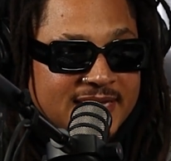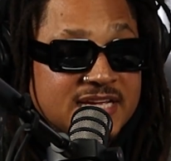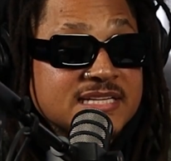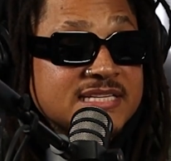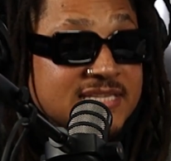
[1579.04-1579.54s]

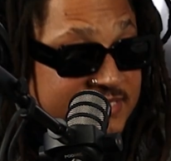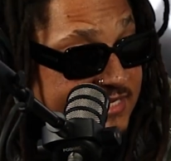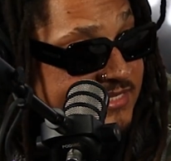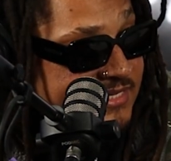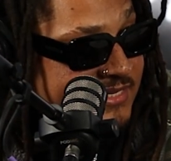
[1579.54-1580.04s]

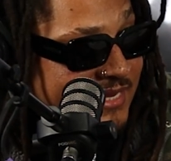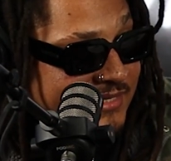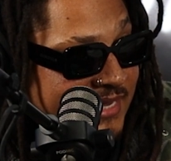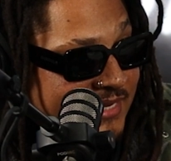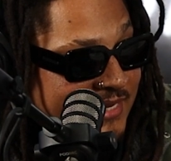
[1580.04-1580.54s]
consistency.
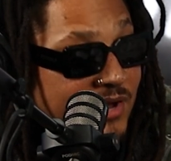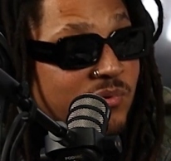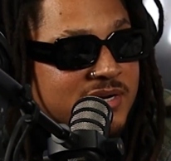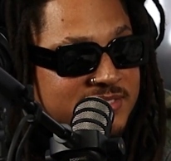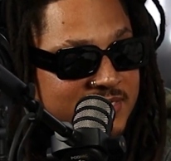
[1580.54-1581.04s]
They
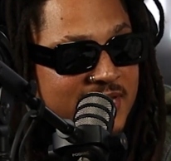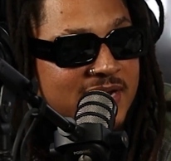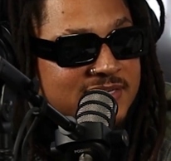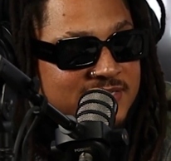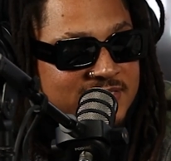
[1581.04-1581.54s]
want to see
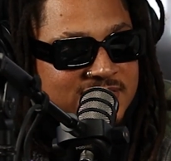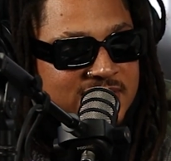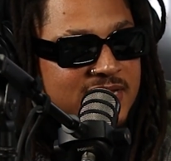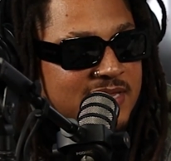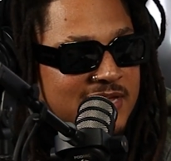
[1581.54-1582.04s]
that consistency.